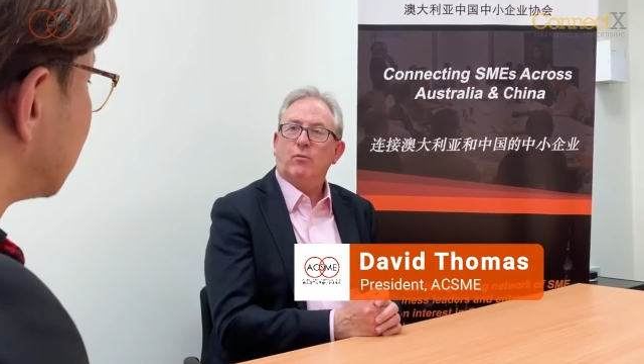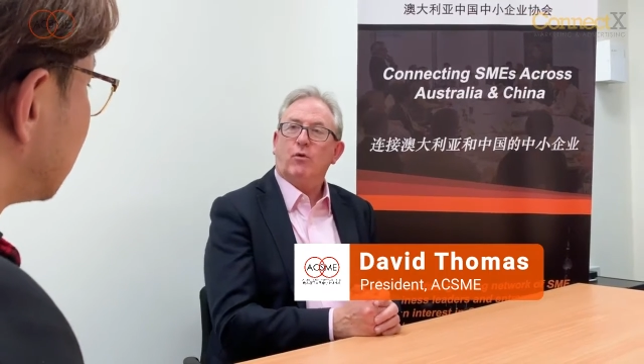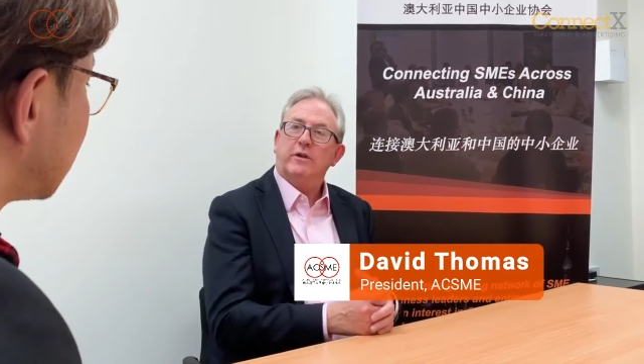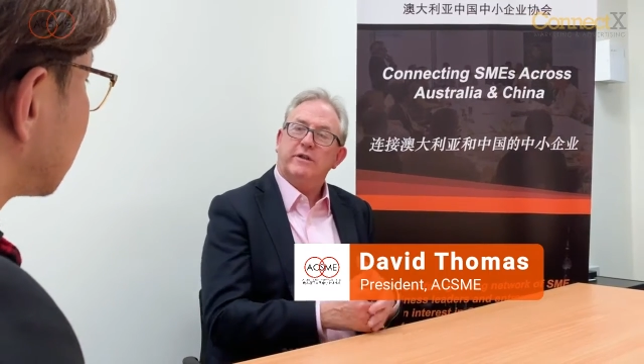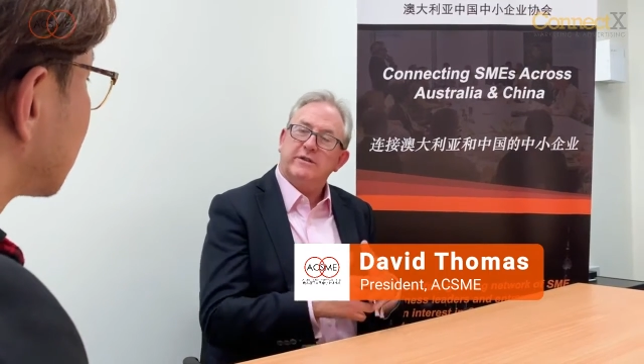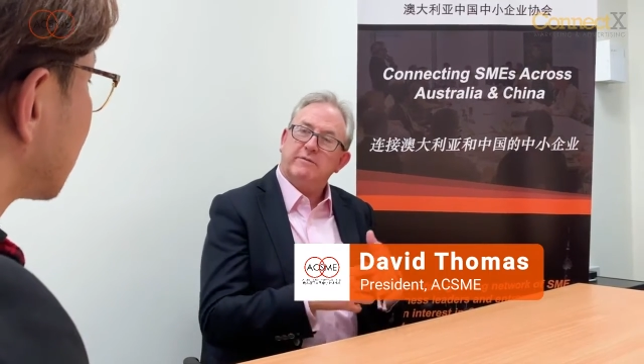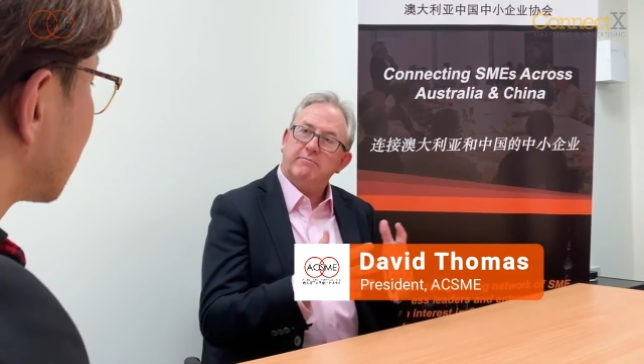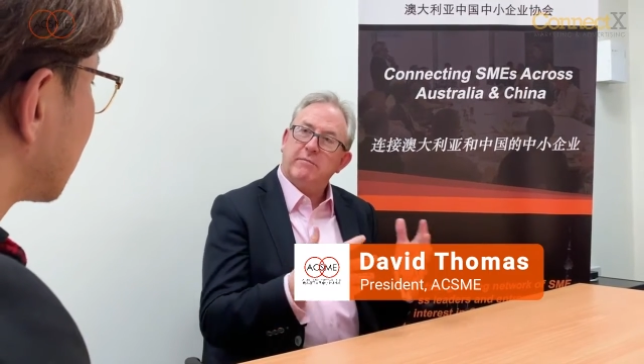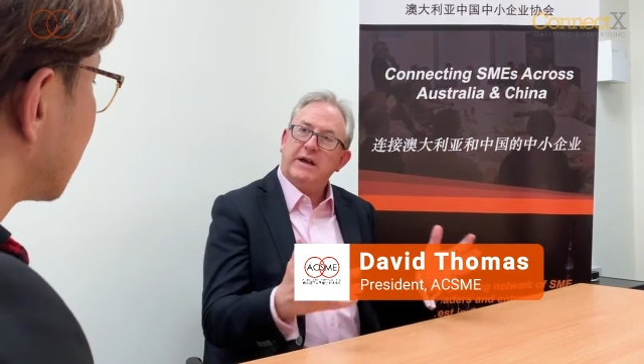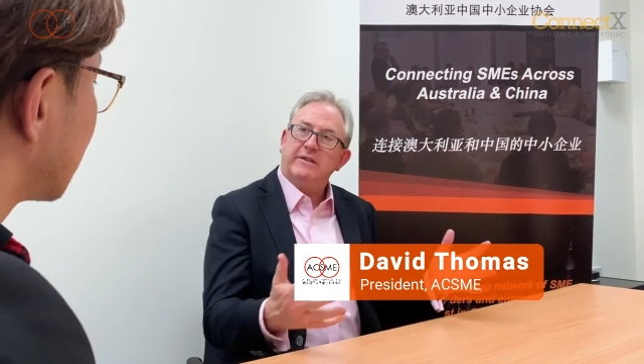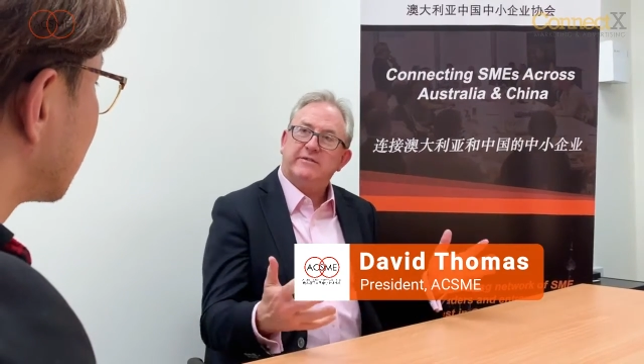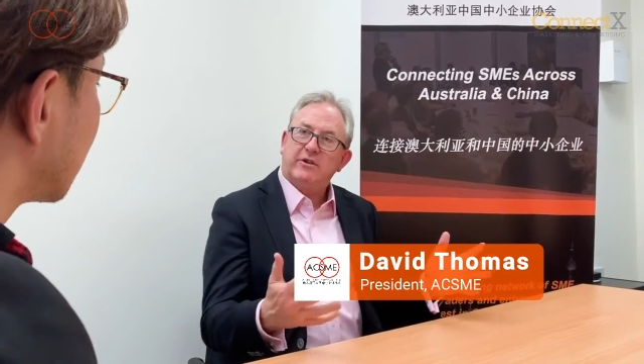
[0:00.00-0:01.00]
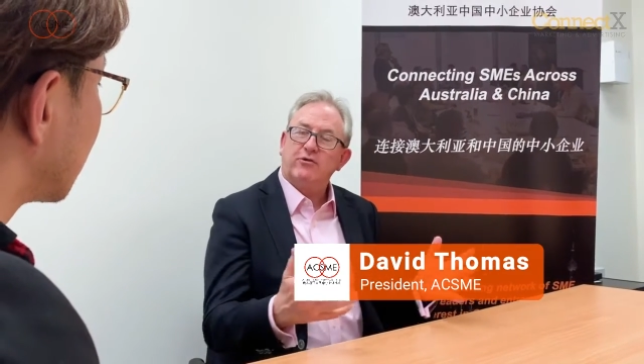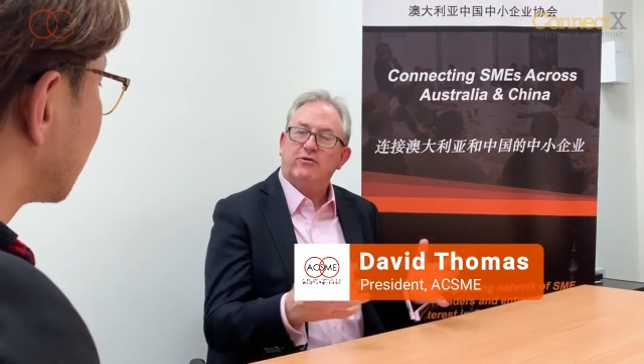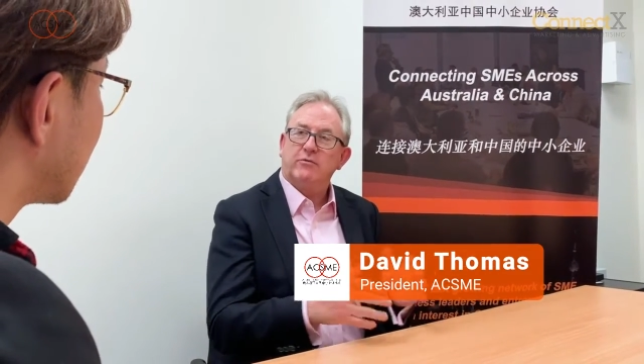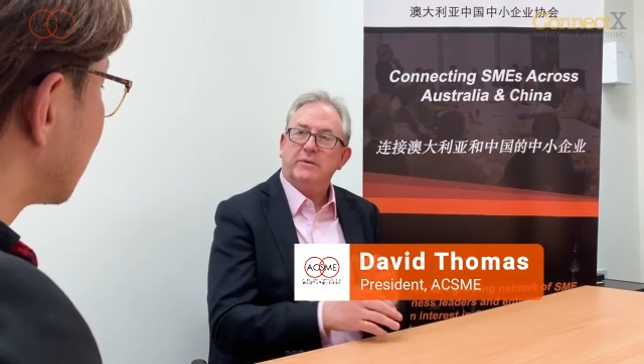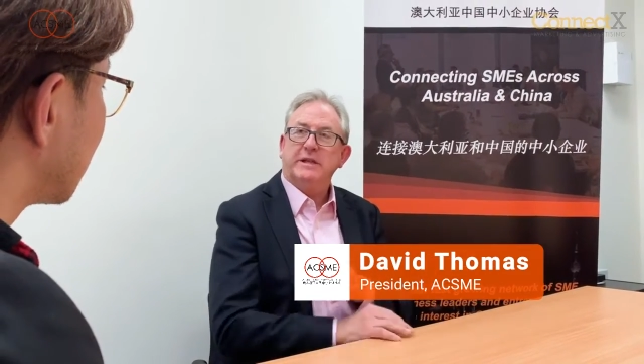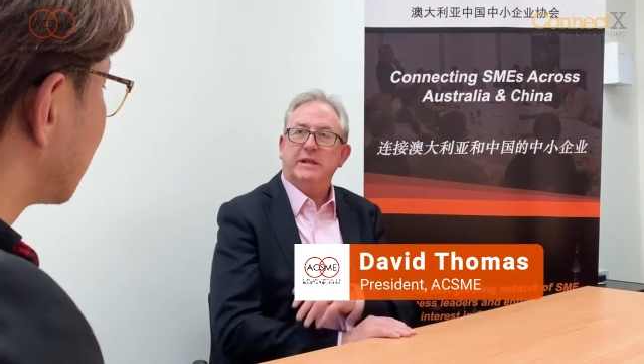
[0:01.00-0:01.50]
What are the main
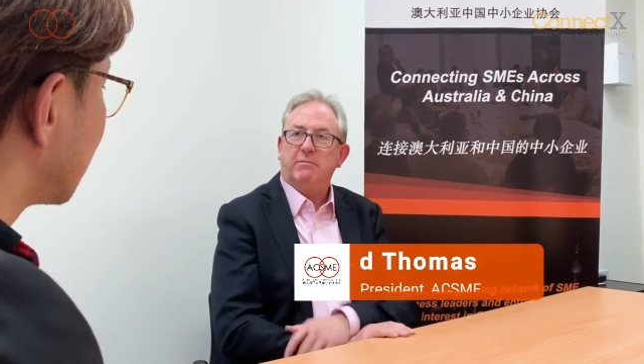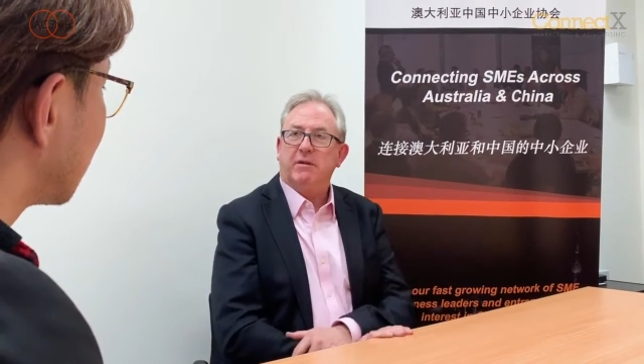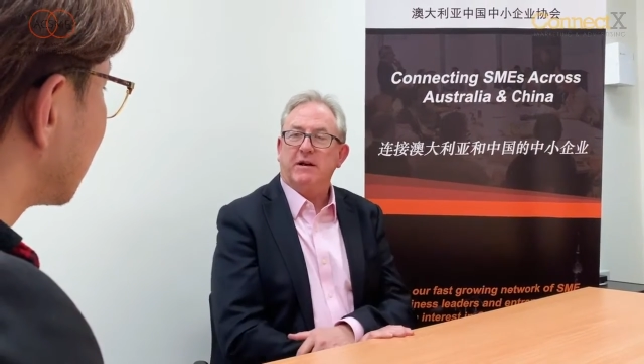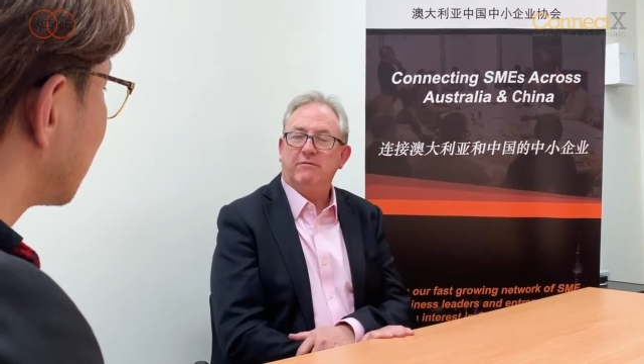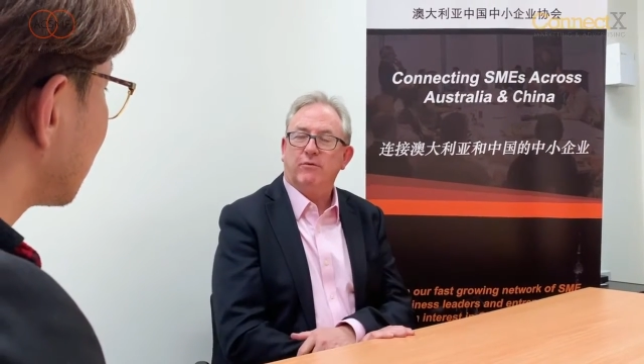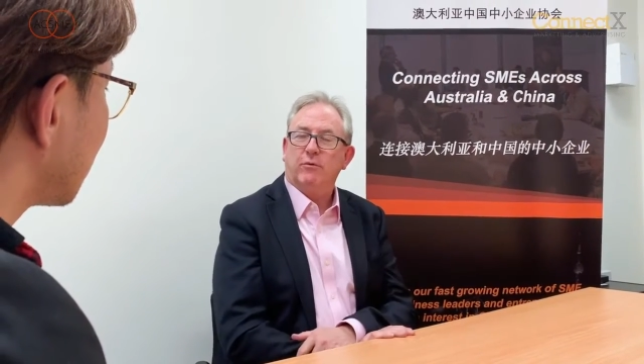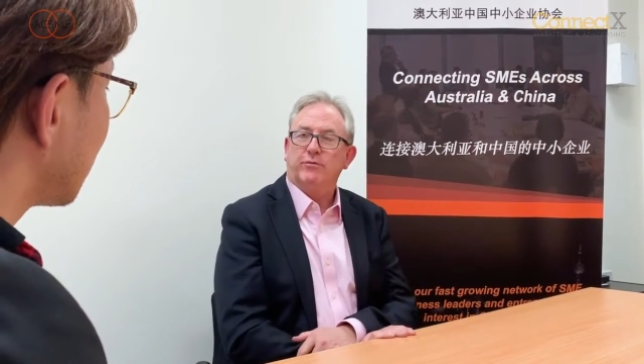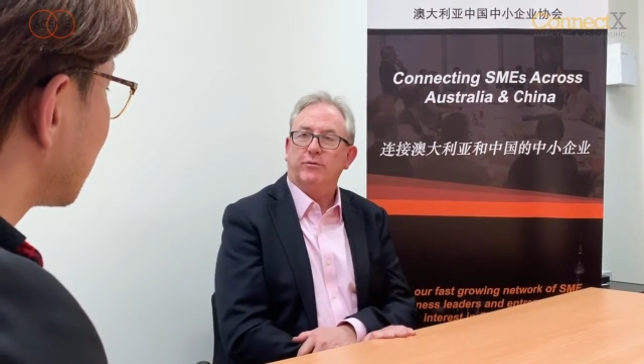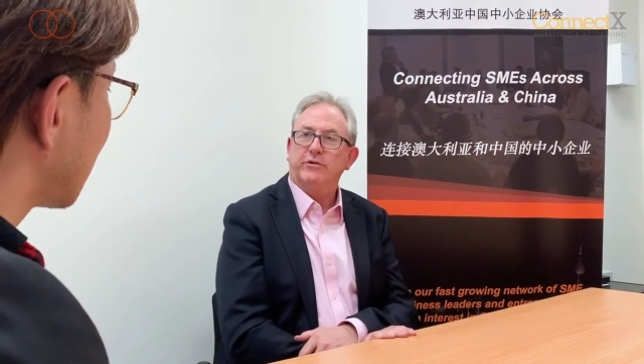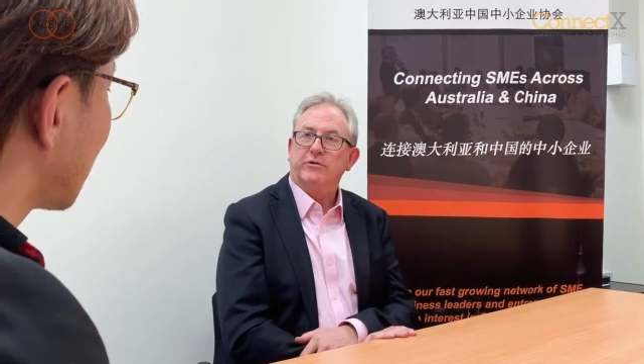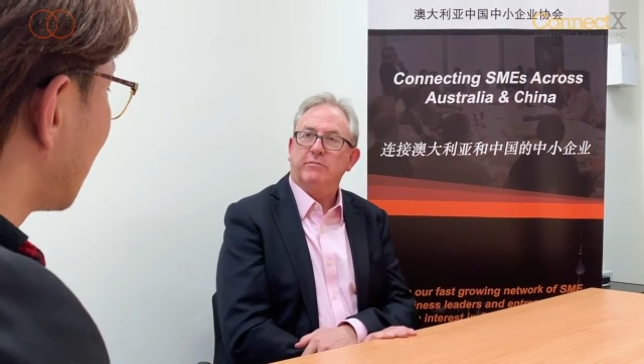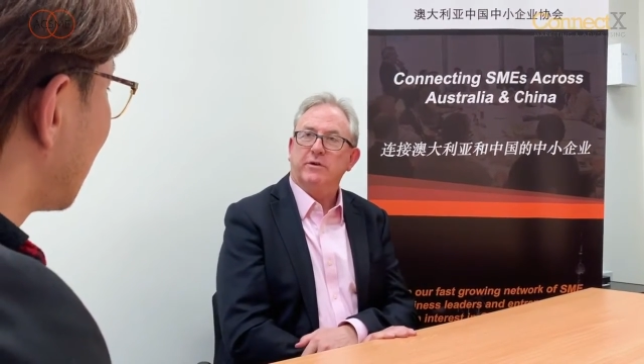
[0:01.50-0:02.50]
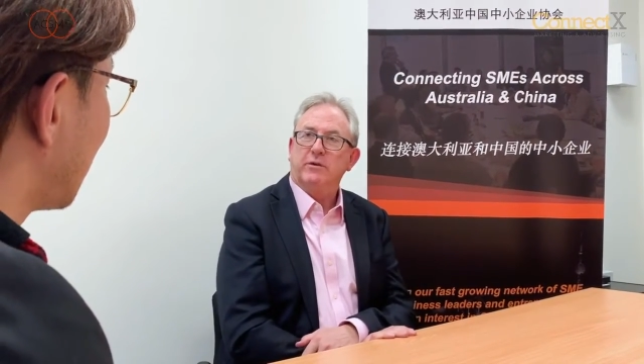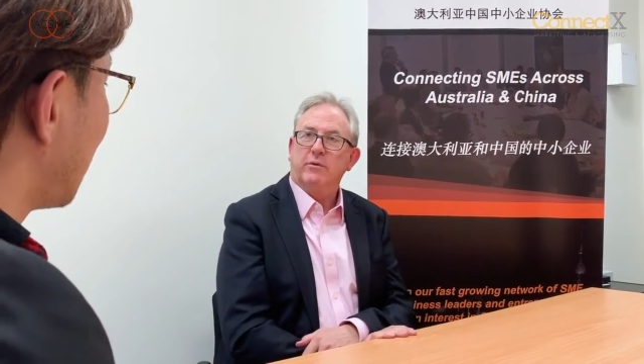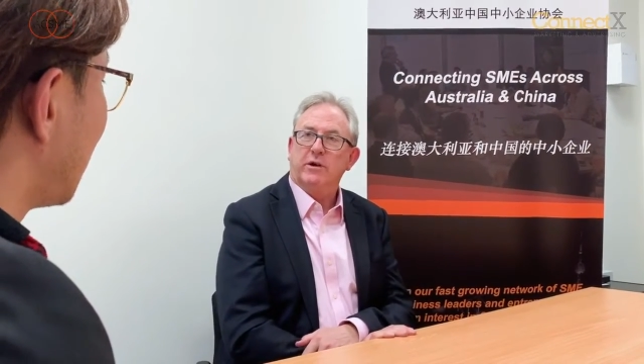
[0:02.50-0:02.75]
social media platforms we should be